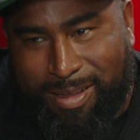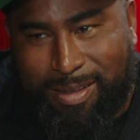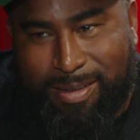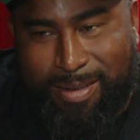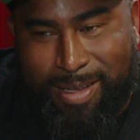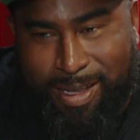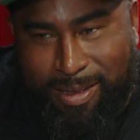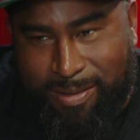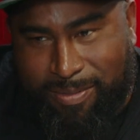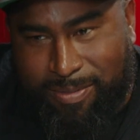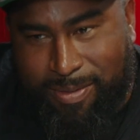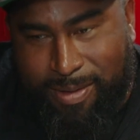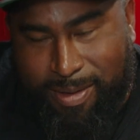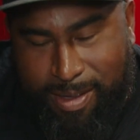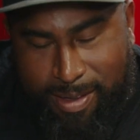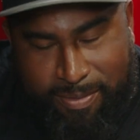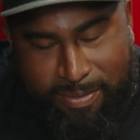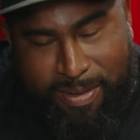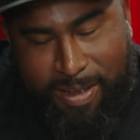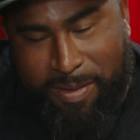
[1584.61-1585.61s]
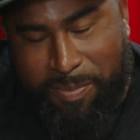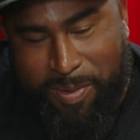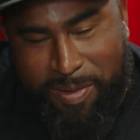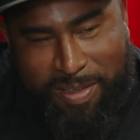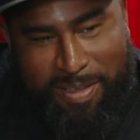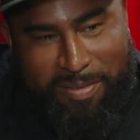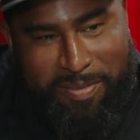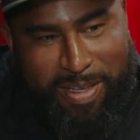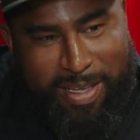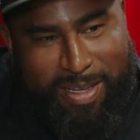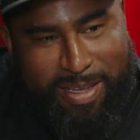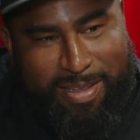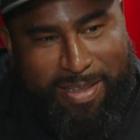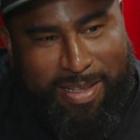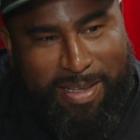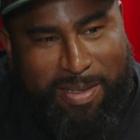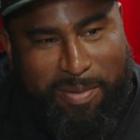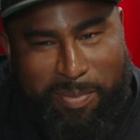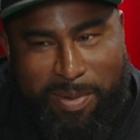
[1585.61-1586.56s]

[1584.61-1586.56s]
I'll count for like 5% vacancy.